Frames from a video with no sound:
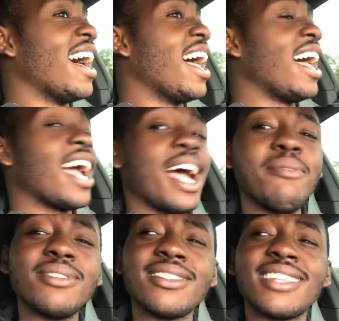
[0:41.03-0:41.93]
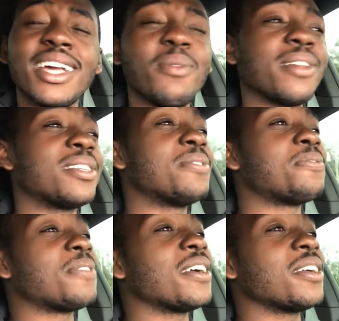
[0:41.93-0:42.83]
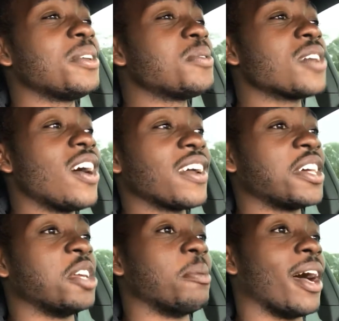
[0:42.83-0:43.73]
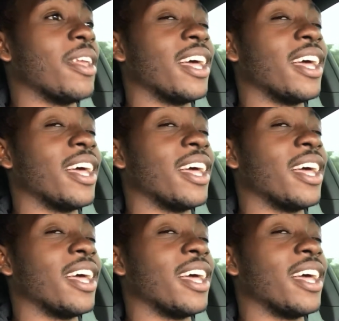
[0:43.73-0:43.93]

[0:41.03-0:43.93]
I'm just like, what the fuck are you talking about?